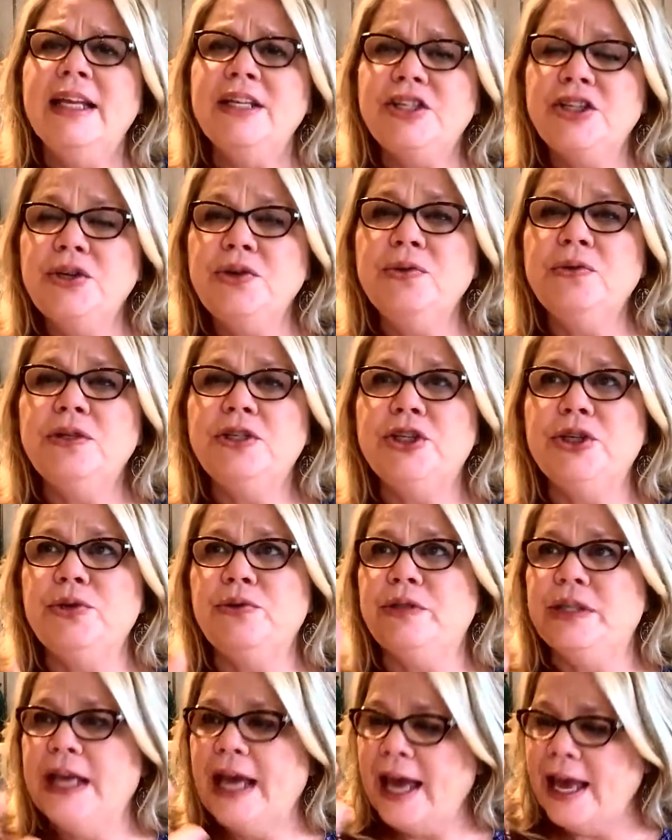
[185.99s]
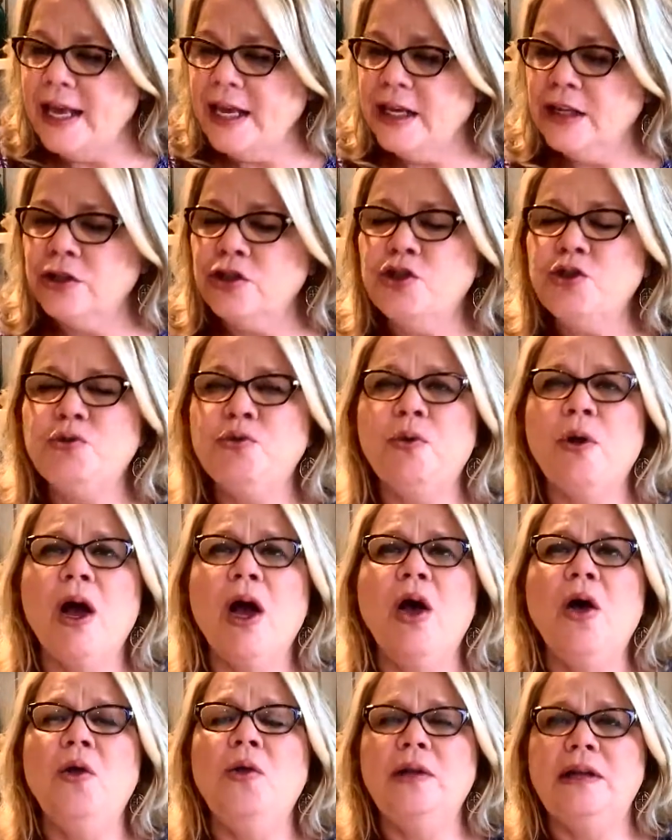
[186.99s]
to take
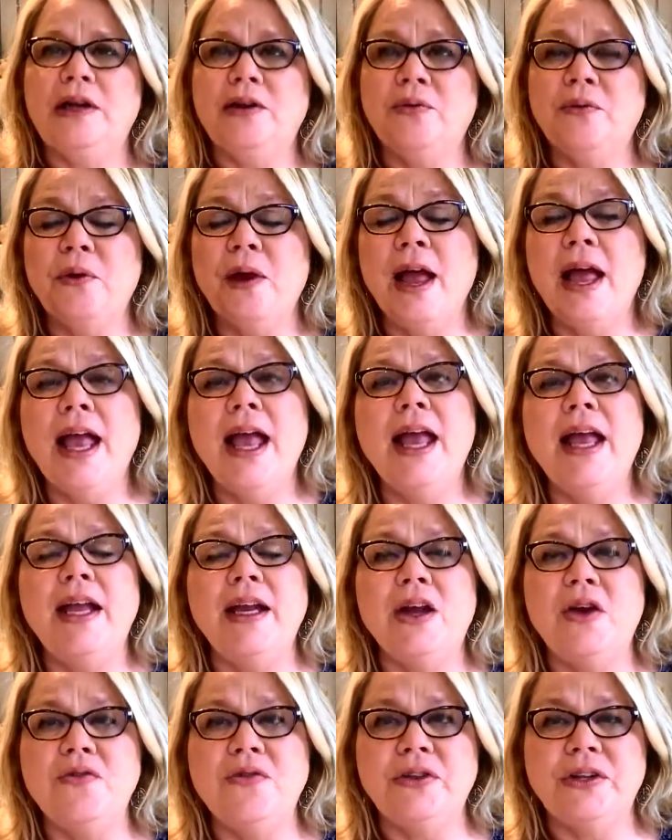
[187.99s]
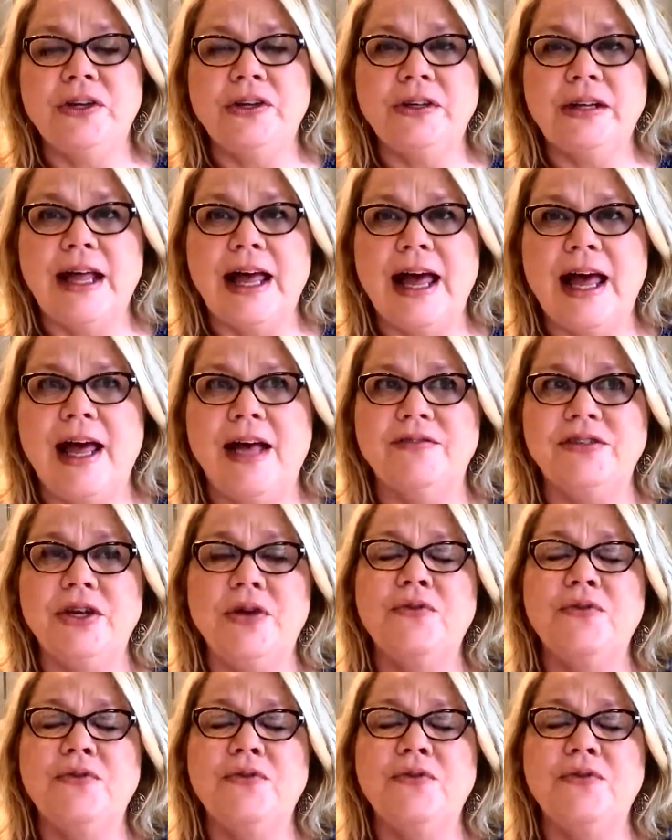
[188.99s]
control and reign over their lives,